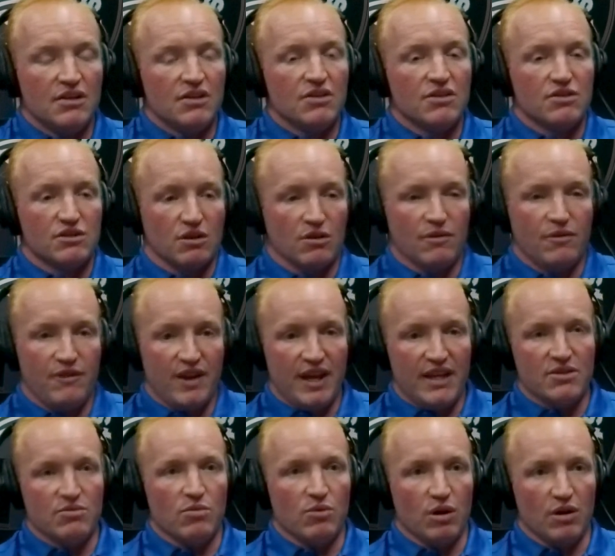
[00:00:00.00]
So
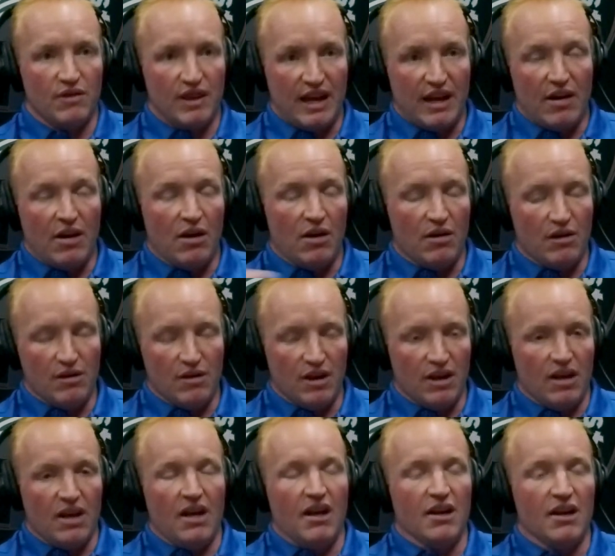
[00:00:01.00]
phase 1, that
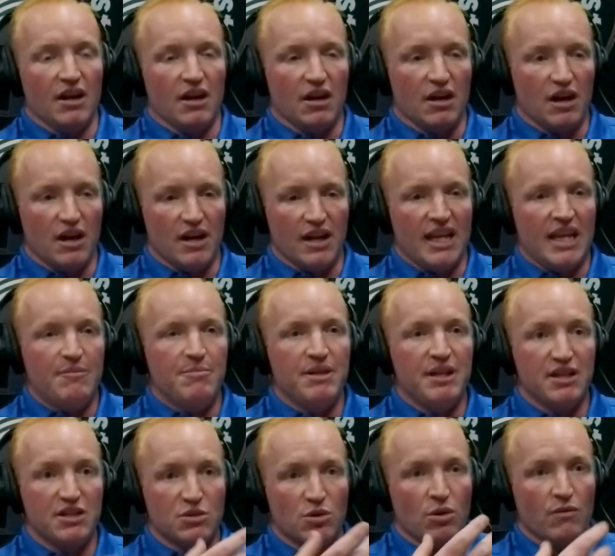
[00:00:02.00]
on an
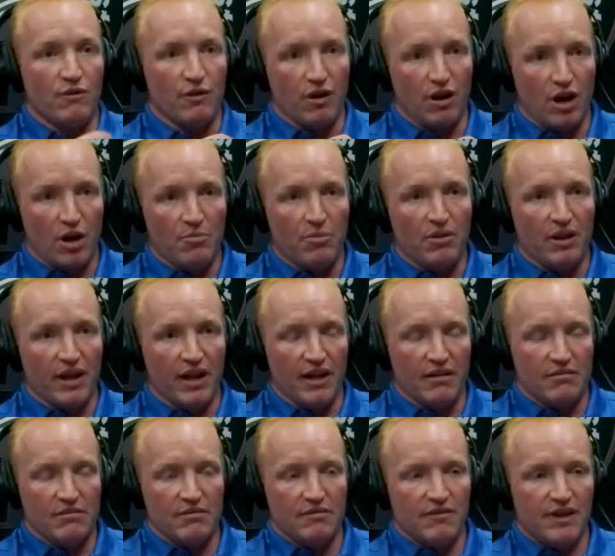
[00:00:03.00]
EPD score for our
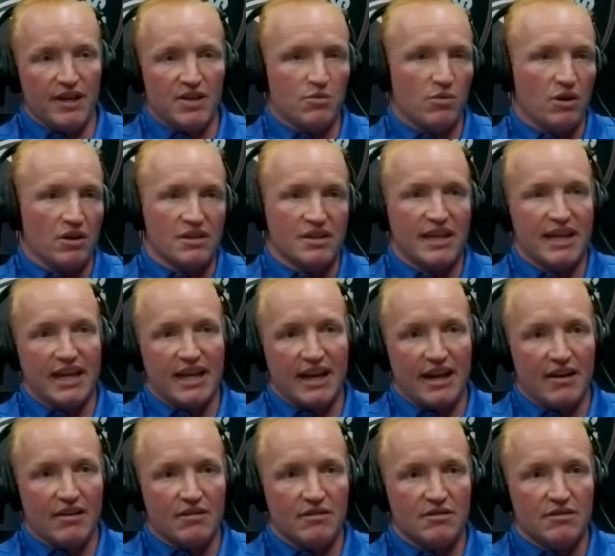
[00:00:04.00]
plant, phase 1 is taken
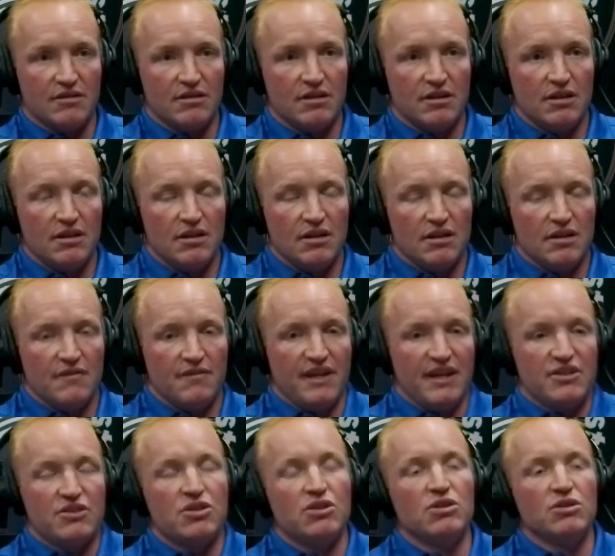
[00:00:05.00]
out.
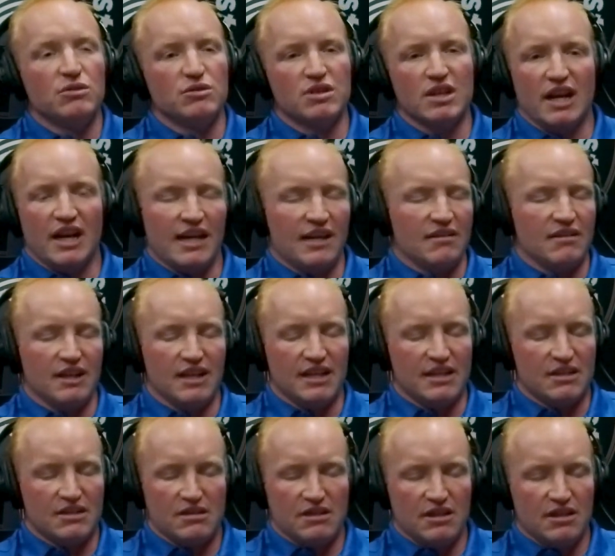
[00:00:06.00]
Phase 2
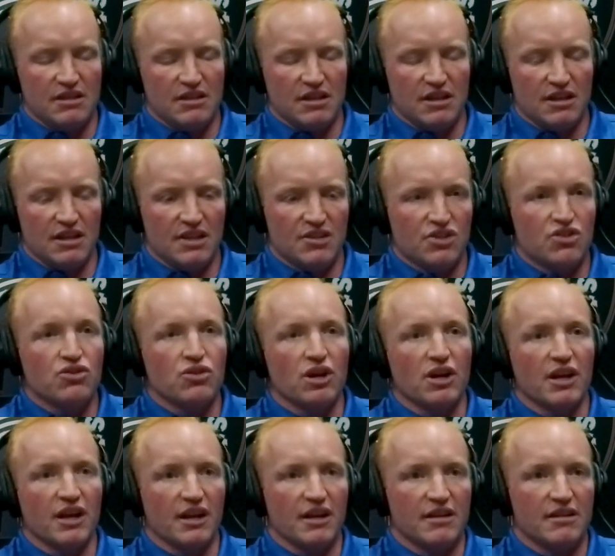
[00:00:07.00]
is
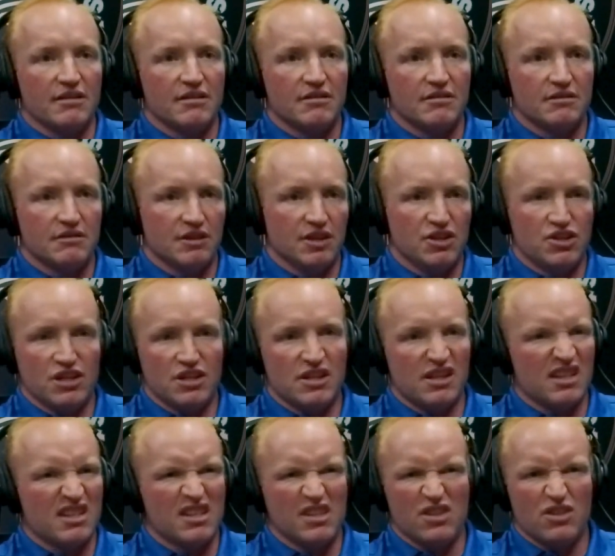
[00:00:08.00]
trucking,
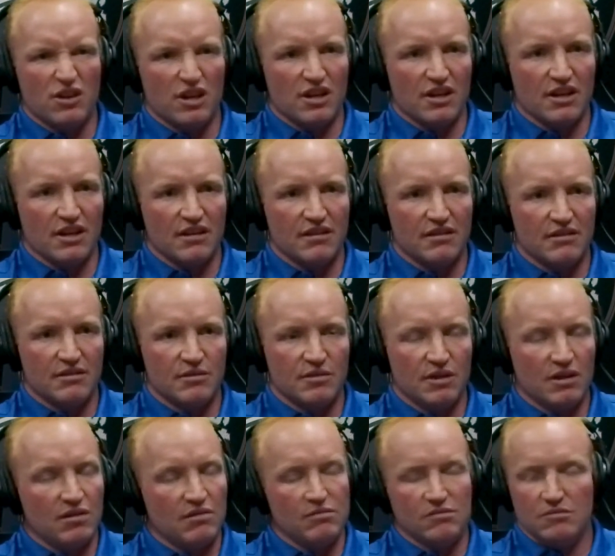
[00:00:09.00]
logistics and trucking.
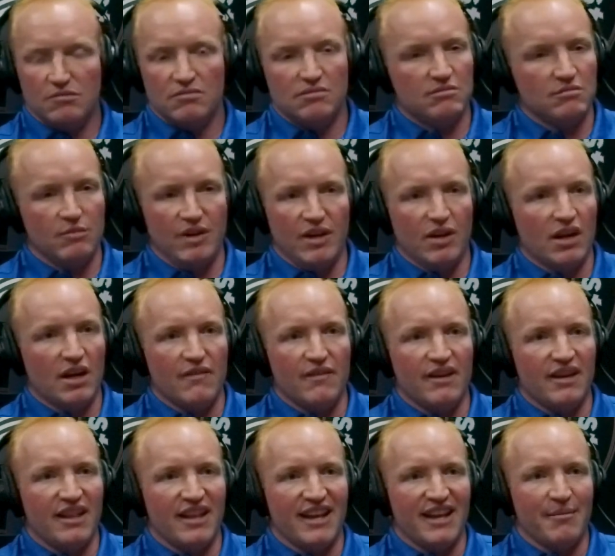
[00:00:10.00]
Well, we don't have
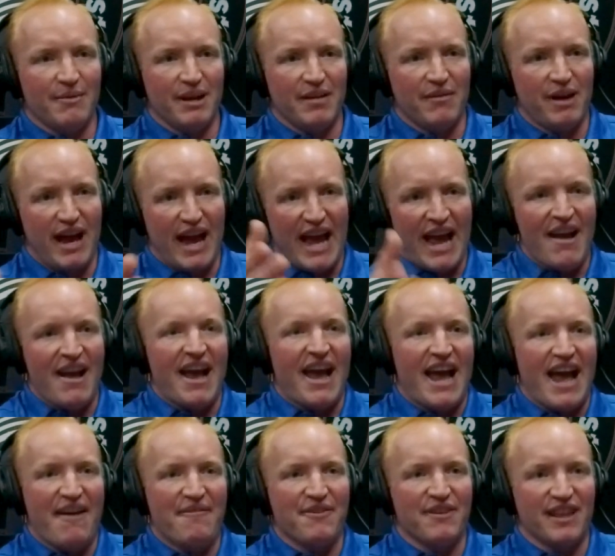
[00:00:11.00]
any of that.
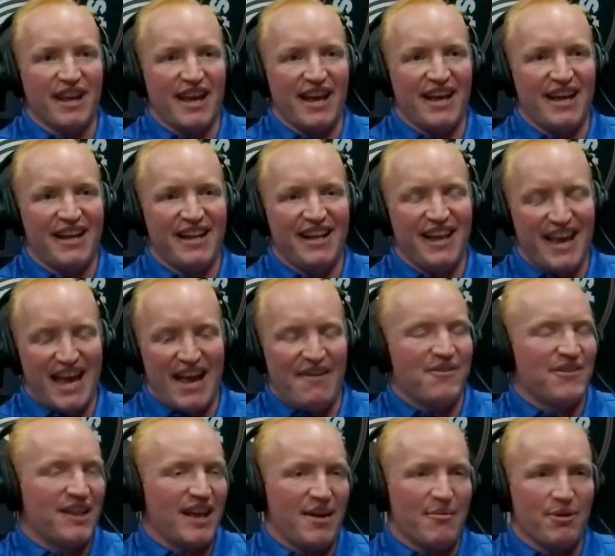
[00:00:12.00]

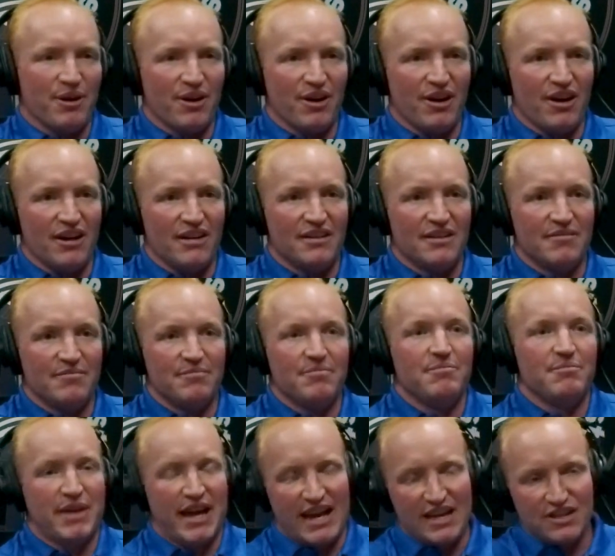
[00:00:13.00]
Half of that we're gone.
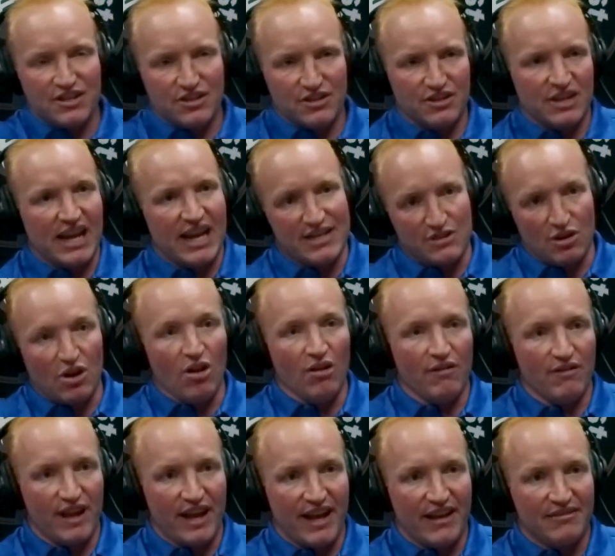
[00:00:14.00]
Masters has all
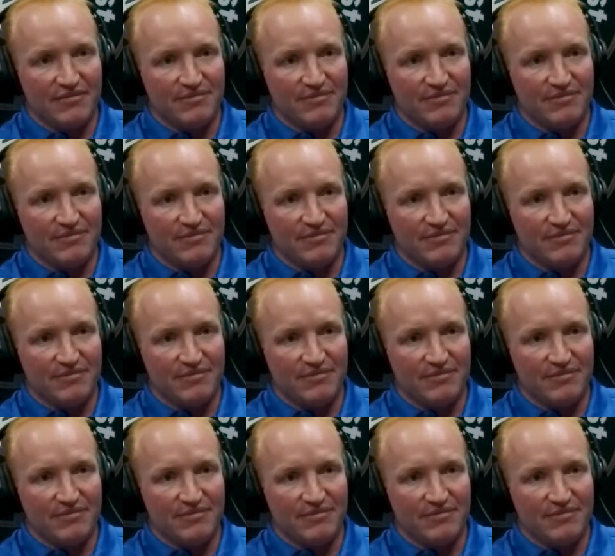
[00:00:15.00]
of that.